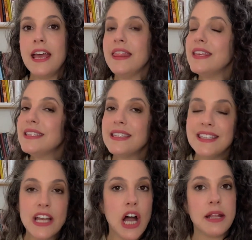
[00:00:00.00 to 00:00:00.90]
this is
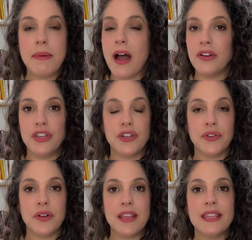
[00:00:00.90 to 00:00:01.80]
not about you.
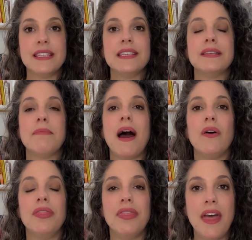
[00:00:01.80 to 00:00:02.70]
This is about
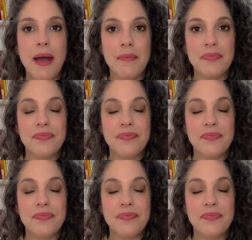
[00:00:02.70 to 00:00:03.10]
them.